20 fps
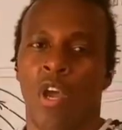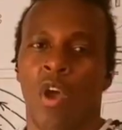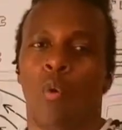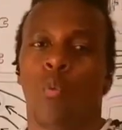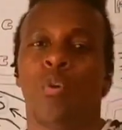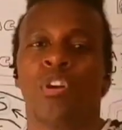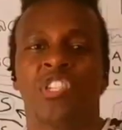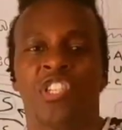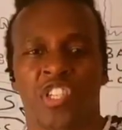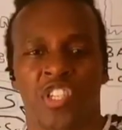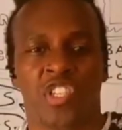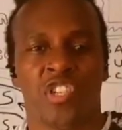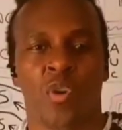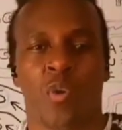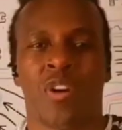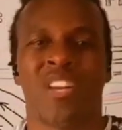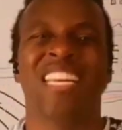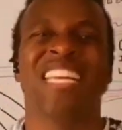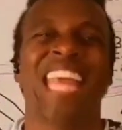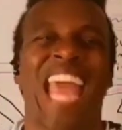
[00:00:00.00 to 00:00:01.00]
which is
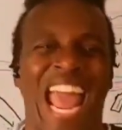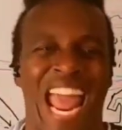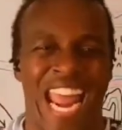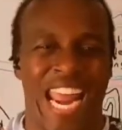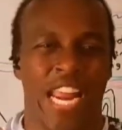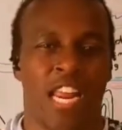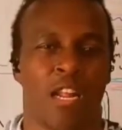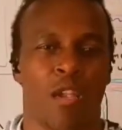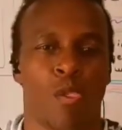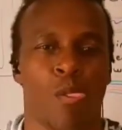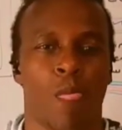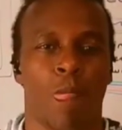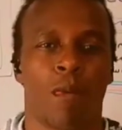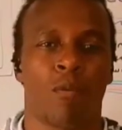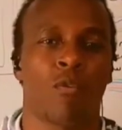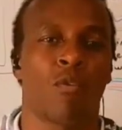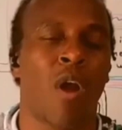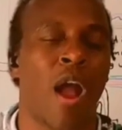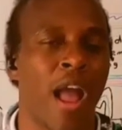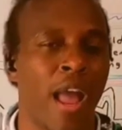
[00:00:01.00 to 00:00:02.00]
your day,
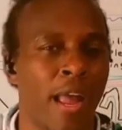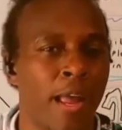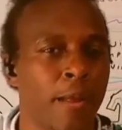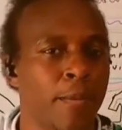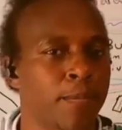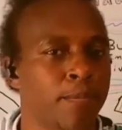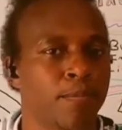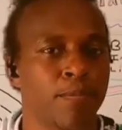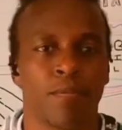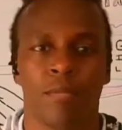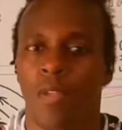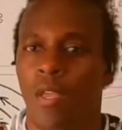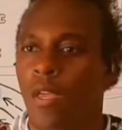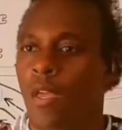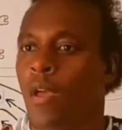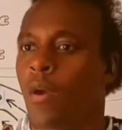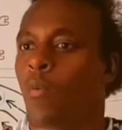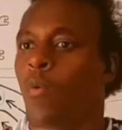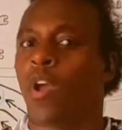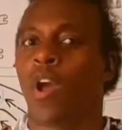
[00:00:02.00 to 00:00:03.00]
right?
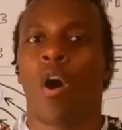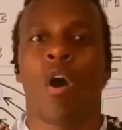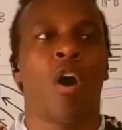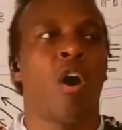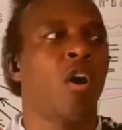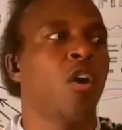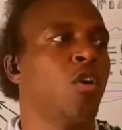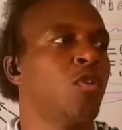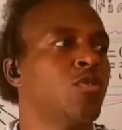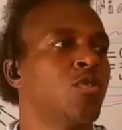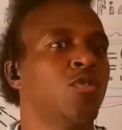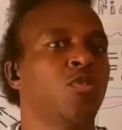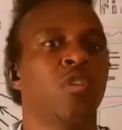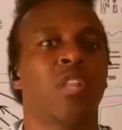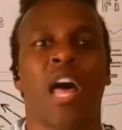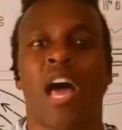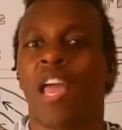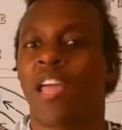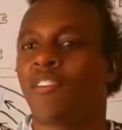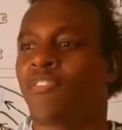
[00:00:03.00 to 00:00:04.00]
We all go through
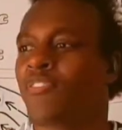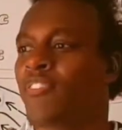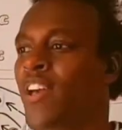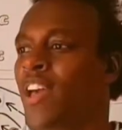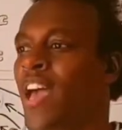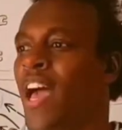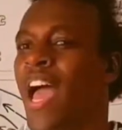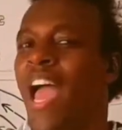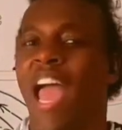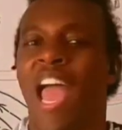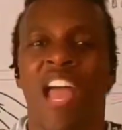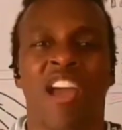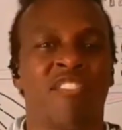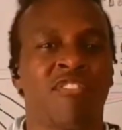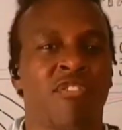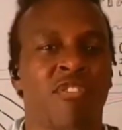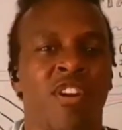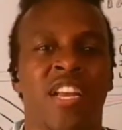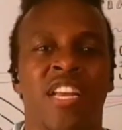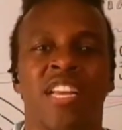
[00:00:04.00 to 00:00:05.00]
life
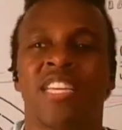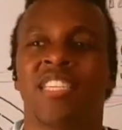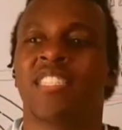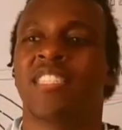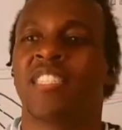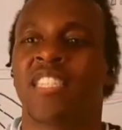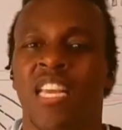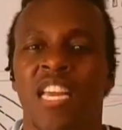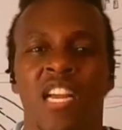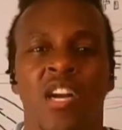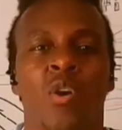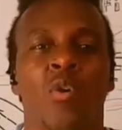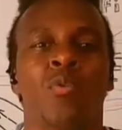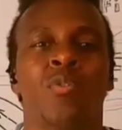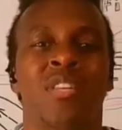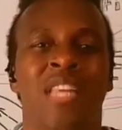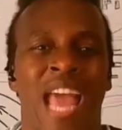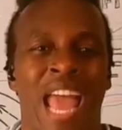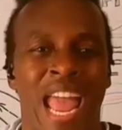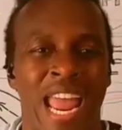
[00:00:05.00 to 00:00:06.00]
every single
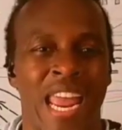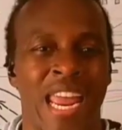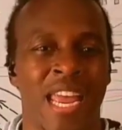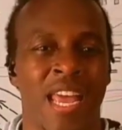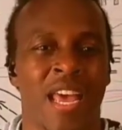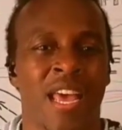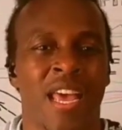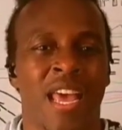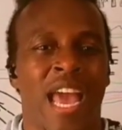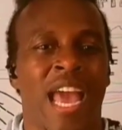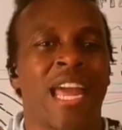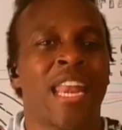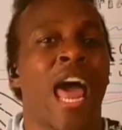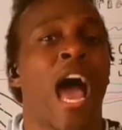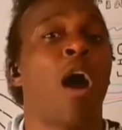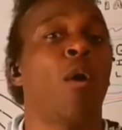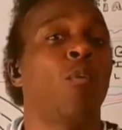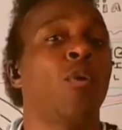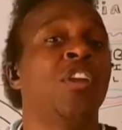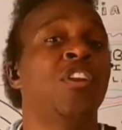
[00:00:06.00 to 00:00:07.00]
day. And
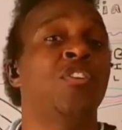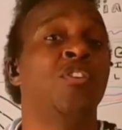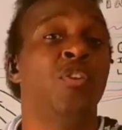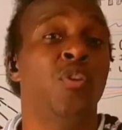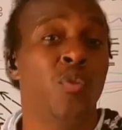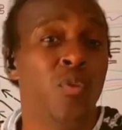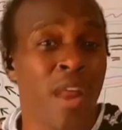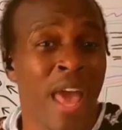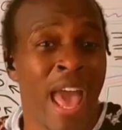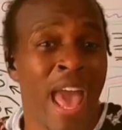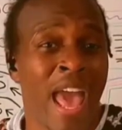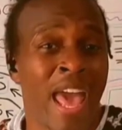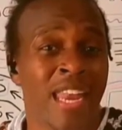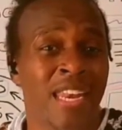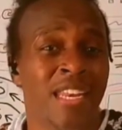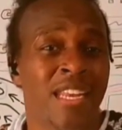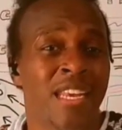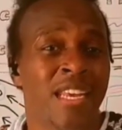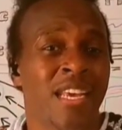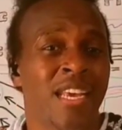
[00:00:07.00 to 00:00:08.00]
how we do
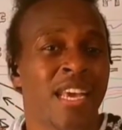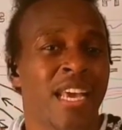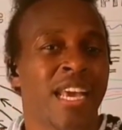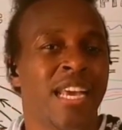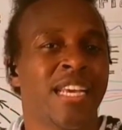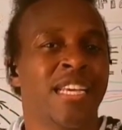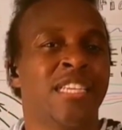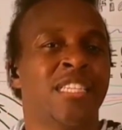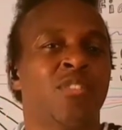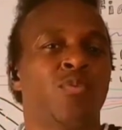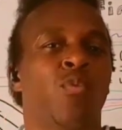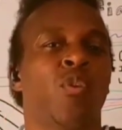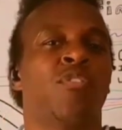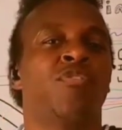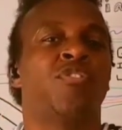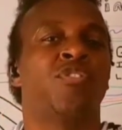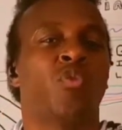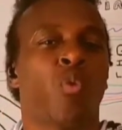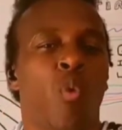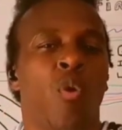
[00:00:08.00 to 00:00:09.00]
that is
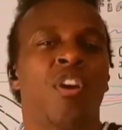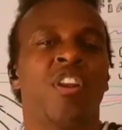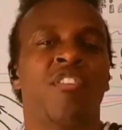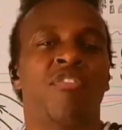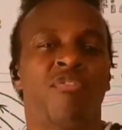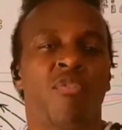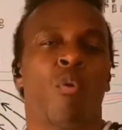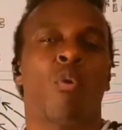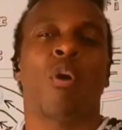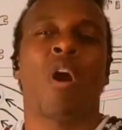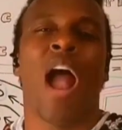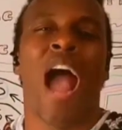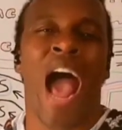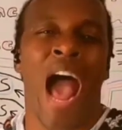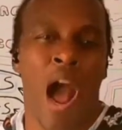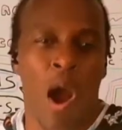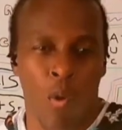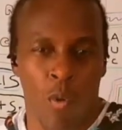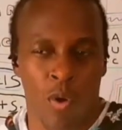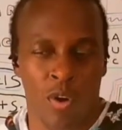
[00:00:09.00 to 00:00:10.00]
with 24
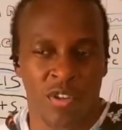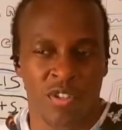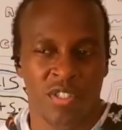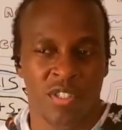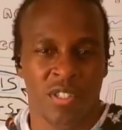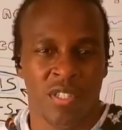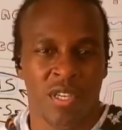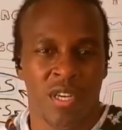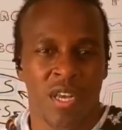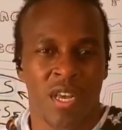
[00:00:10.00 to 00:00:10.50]
hours.